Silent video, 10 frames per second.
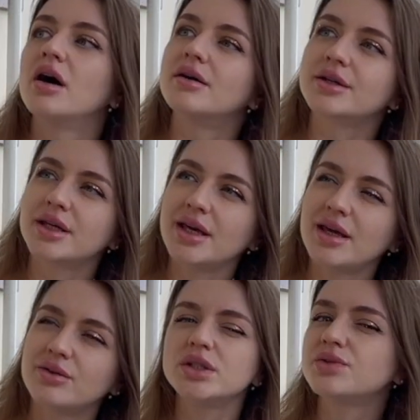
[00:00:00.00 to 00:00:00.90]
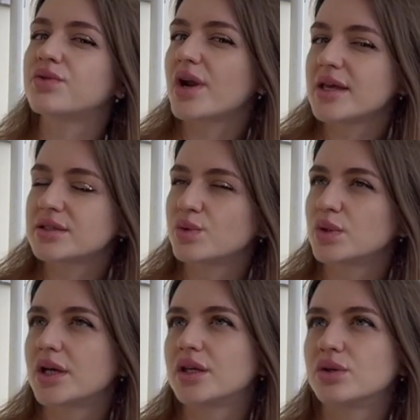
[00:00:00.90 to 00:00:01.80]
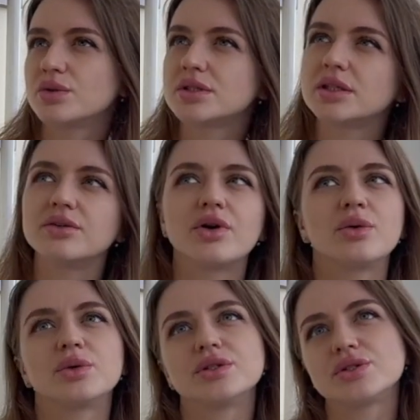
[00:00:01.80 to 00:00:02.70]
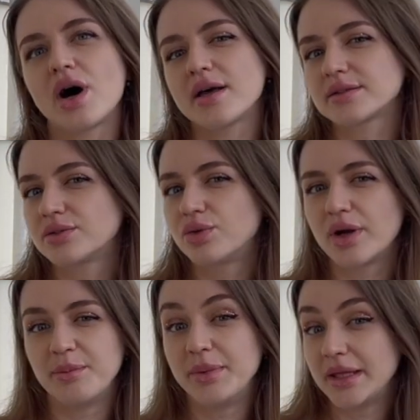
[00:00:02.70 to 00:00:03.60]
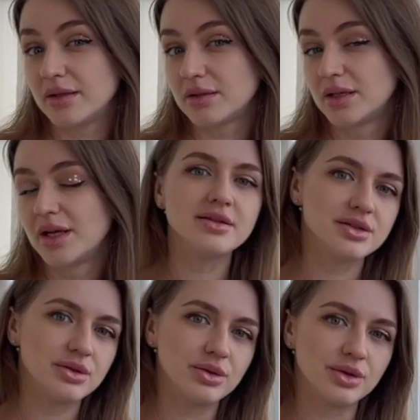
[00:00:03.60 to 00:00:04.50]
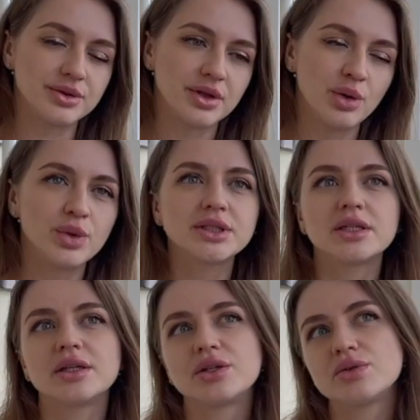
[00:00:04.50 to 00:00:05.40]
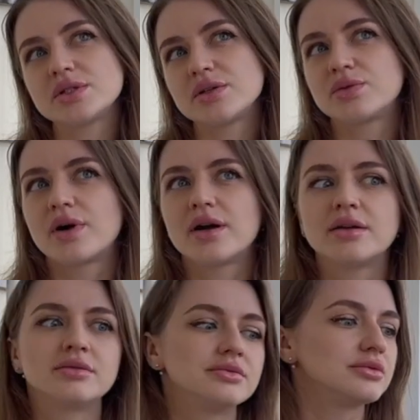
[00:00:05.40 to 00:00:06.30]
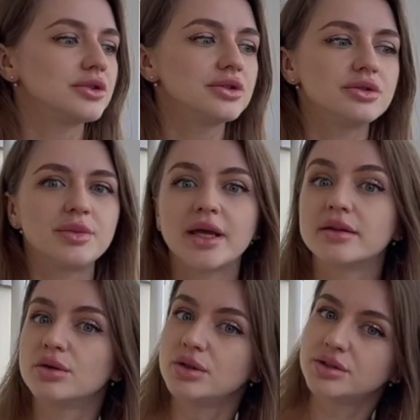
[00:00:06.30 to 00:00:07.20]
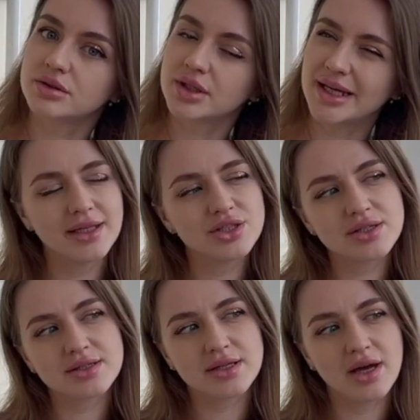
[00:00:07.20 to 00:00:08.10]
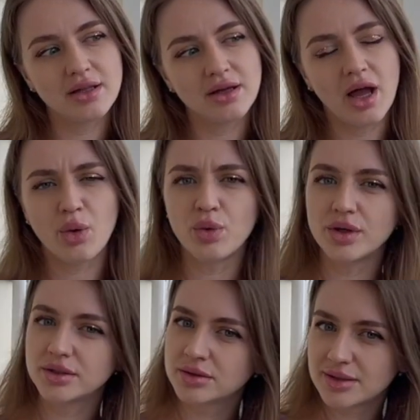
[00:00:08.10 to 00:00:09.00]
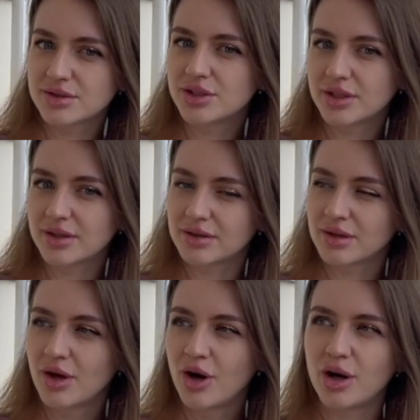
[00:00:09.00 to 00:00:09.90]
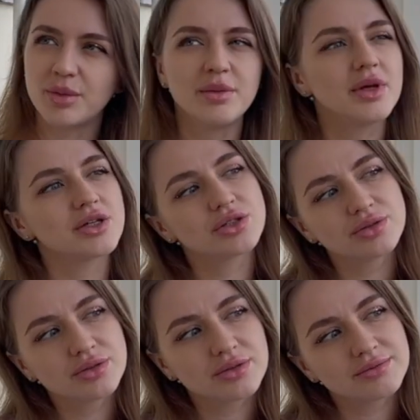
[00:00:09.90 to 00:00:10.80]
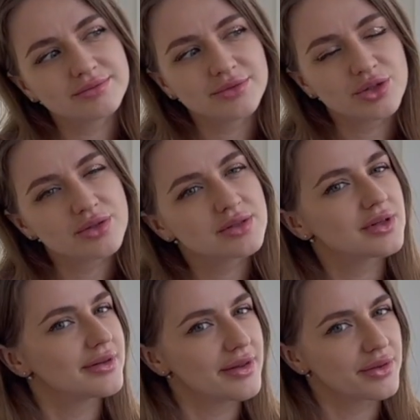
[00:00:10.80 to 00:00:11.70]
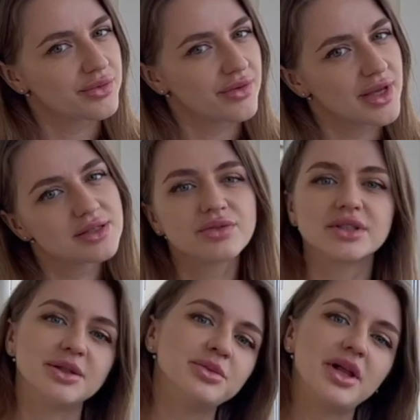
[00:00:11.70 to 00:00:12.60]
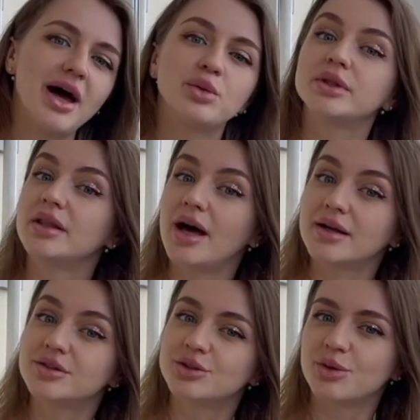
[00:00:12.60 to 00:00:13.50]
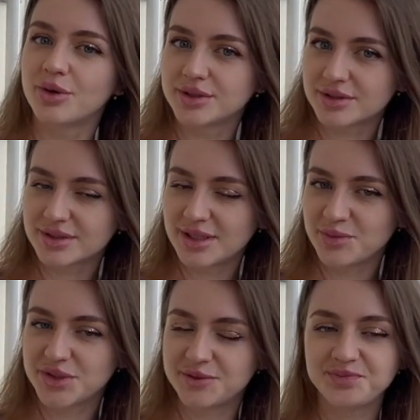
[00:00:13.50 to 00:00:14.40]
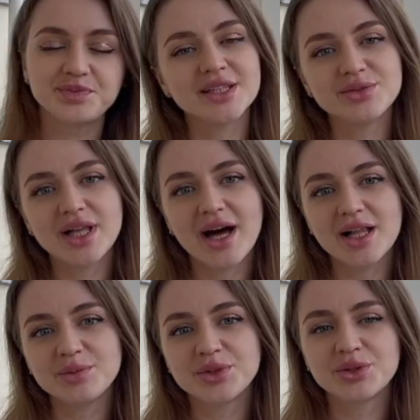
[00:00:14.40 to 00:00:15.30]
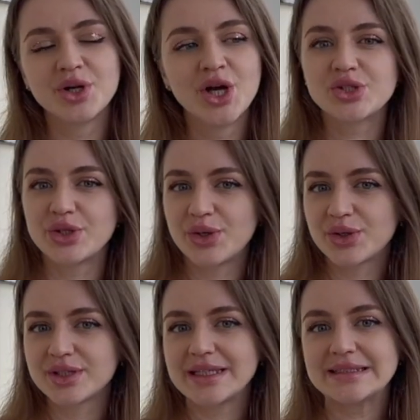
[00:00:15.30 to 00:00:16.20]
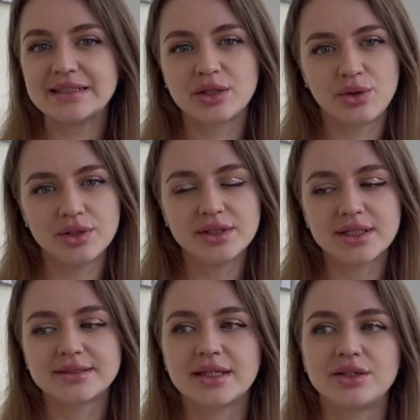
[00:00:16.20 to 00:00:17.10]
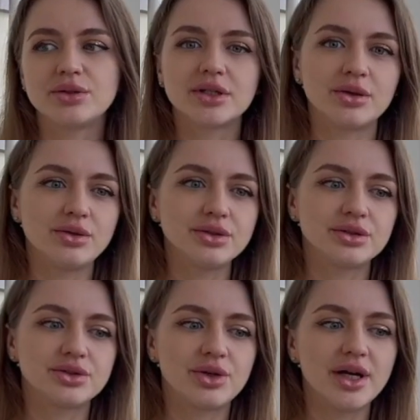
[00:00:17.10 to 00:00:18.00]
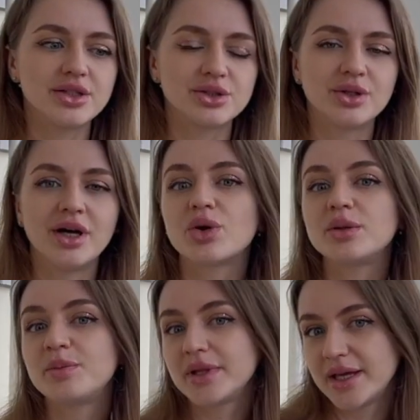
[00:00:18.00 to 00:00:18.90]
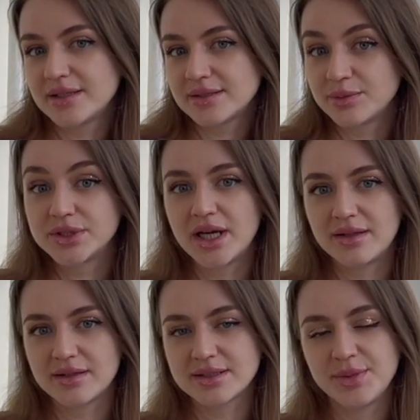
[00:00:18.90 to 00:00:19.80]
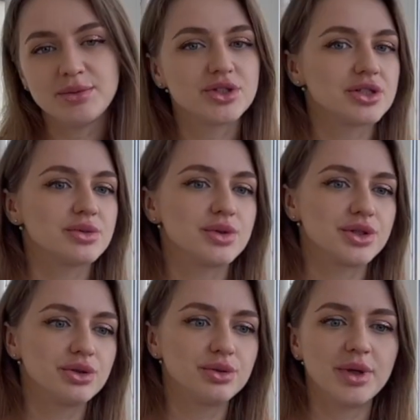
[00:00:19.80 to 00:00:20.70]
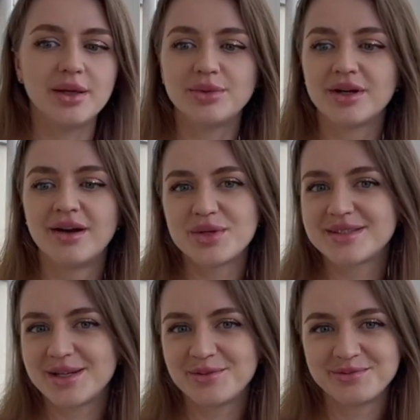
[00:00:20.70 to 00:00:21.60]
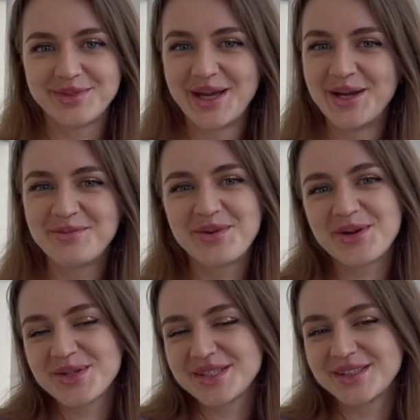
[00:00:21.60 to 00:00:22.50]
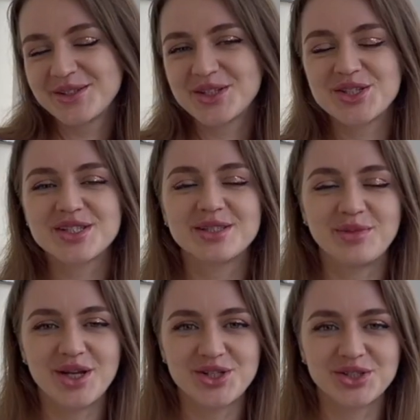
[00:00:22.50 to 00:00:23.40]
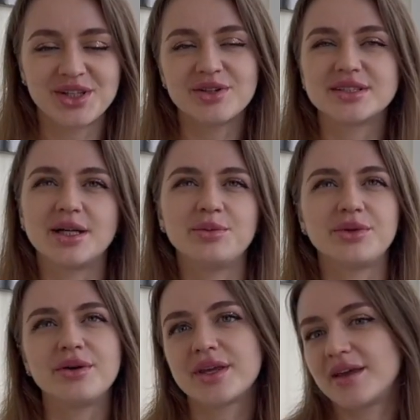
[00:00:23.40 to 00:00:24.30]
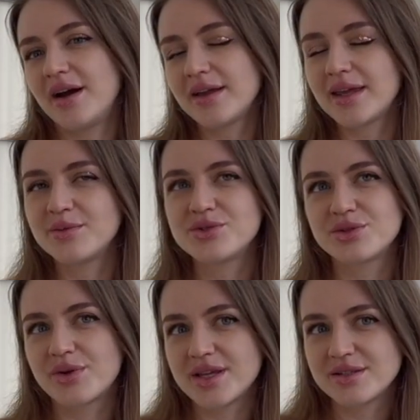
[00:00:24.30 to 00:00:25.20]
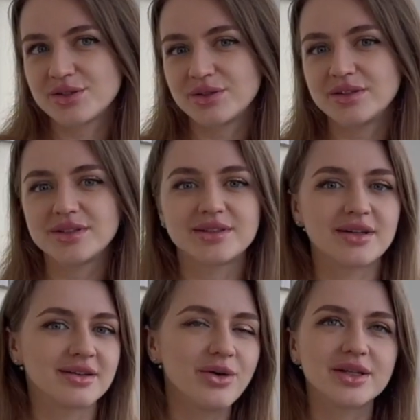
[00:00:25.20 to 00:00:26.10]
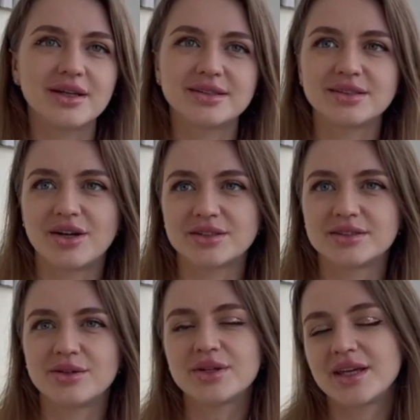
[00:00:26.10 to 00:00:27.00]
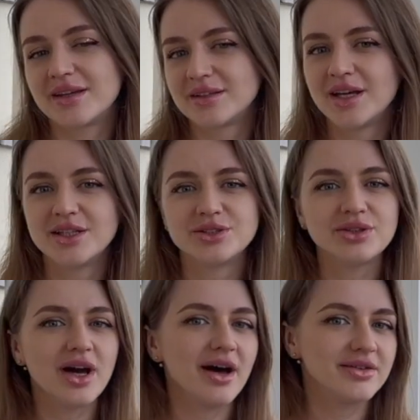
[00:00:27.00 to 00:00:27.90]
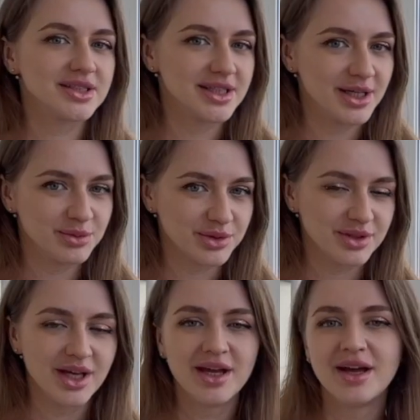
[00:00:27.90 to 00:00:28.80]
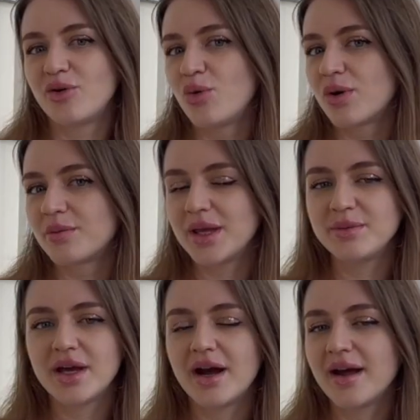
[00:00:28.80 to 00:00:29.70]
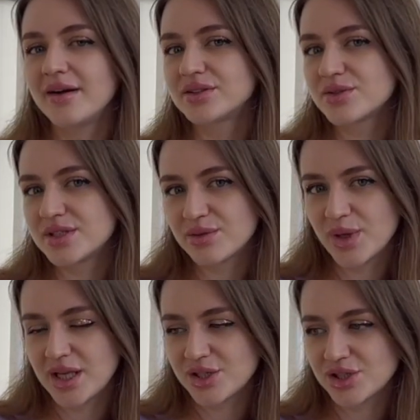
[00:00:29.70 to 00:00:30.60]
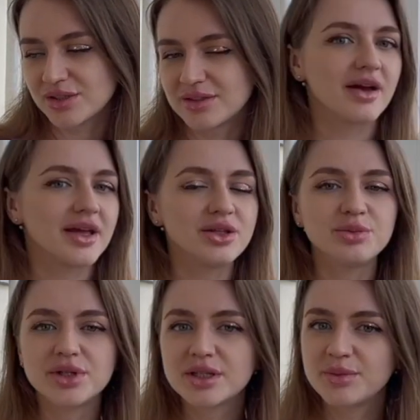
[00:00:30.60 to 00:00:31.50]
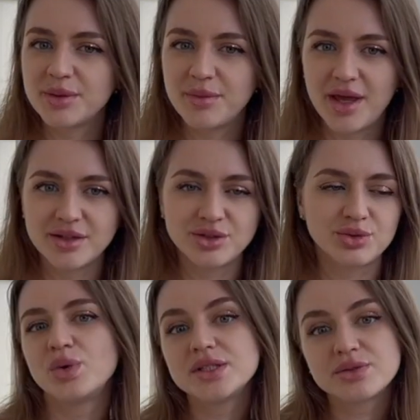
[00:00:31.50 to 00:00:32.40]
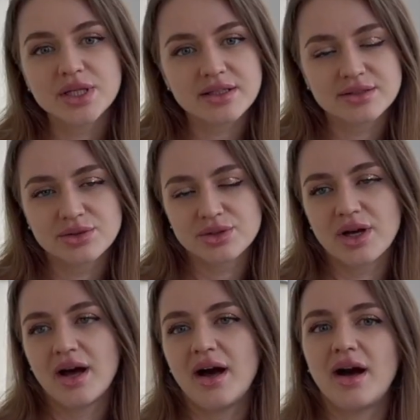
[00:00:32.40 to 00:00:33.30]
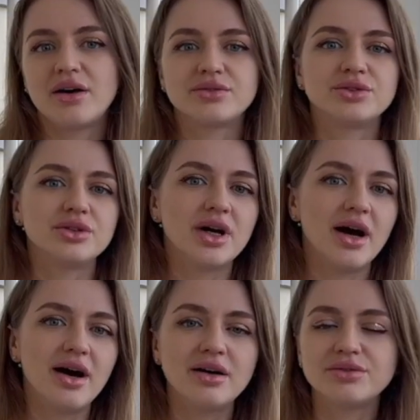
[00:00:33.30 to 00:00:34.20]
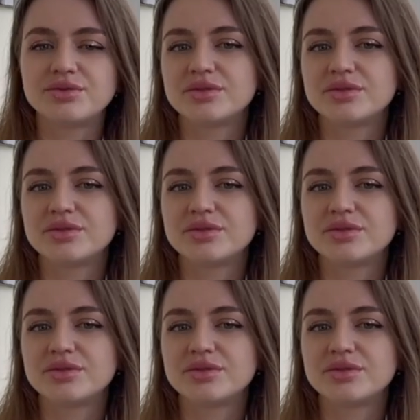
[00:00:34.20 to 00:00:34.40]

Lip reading: Okay, what phrase will I use if I want to ask for a bill? And so on. What can I use if I want to make an order? Can I just tell I want this chicken? Or maybe I should use another phrase. For example, I would like to order something. It will help you to learn it in a context, and you can also try to role play some dialogues, maybe just with you, maybe with some person you can just imagine. For example, okay, I came to restaurant and how can I start it? Okay, do you have a table? Or maybe I have a reservation. Can you bring me menu? What drinks do you have? Do you have,